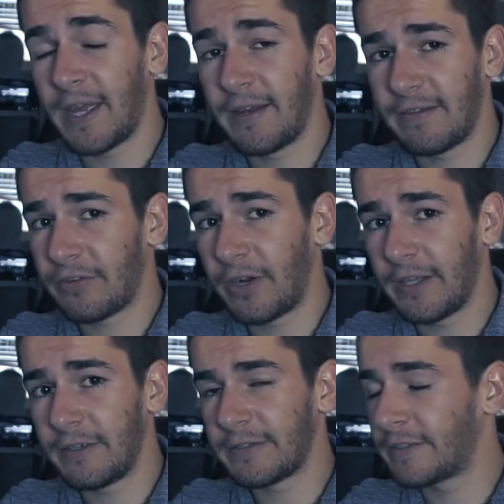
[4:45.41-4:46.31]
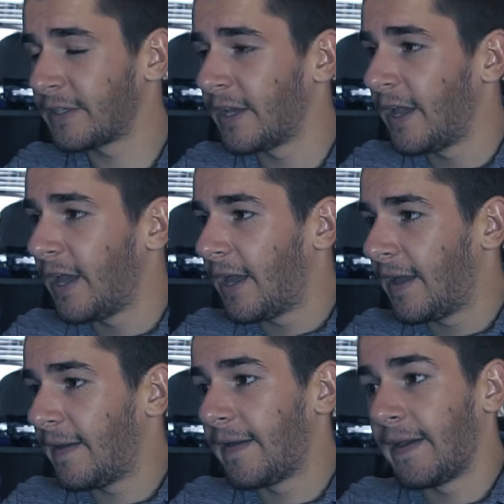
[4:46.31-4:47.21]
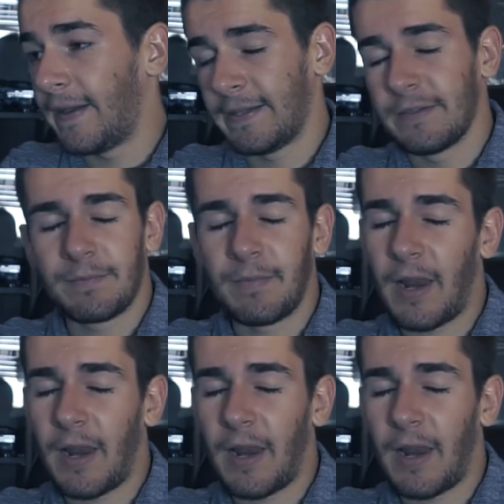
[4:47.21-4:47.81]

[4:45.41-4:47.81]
NS Riders, and